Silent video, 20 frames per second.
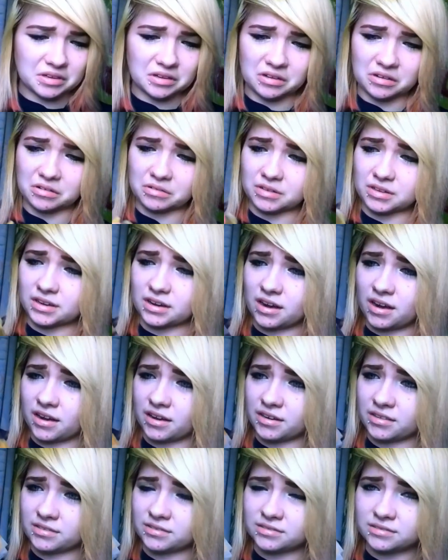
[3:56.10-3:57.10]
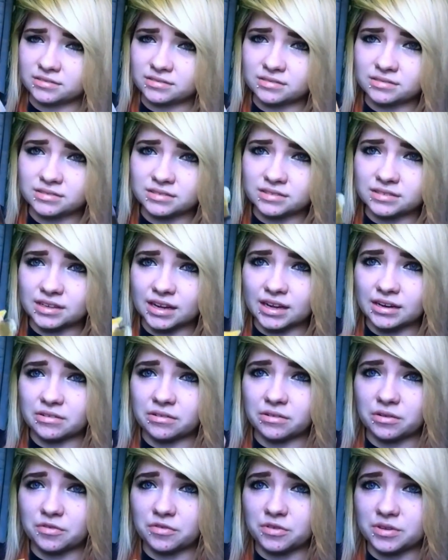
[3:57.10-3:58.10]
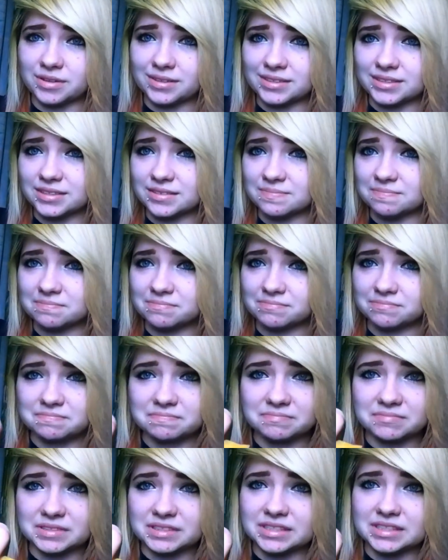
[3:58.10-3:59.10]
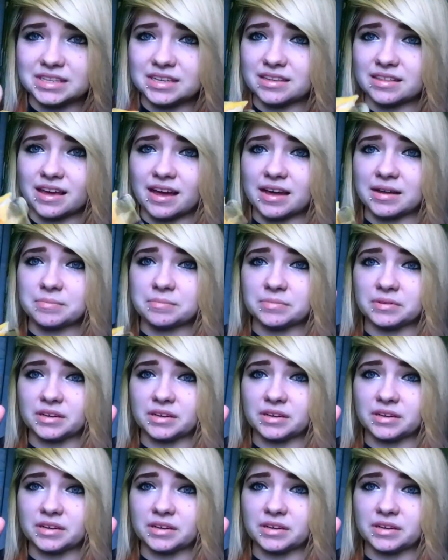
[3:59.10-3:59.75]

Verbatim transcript: Oh, God. I don't know if you can see that,